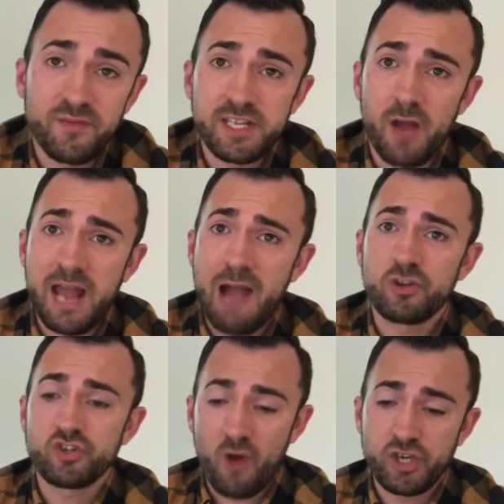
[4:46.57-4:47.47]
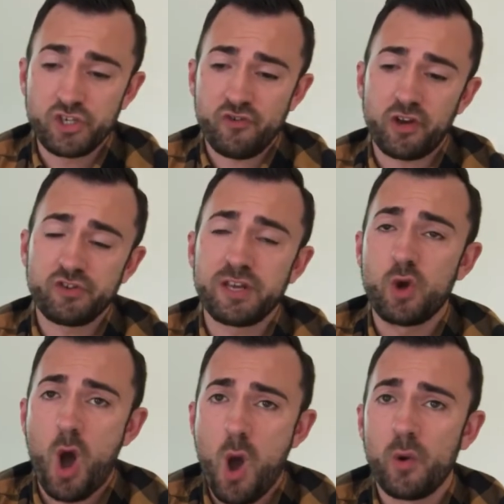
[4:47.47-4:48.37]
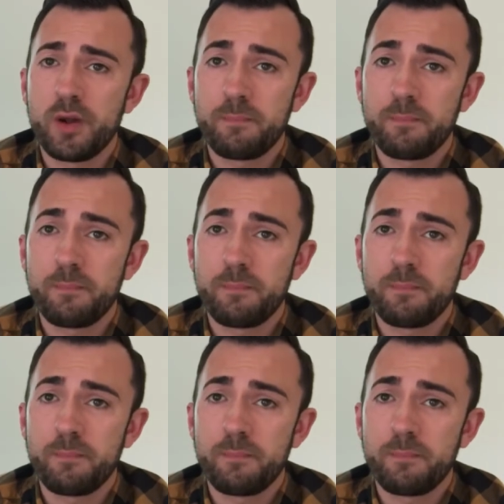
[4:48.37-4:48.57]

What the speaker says: video now and try structuring your own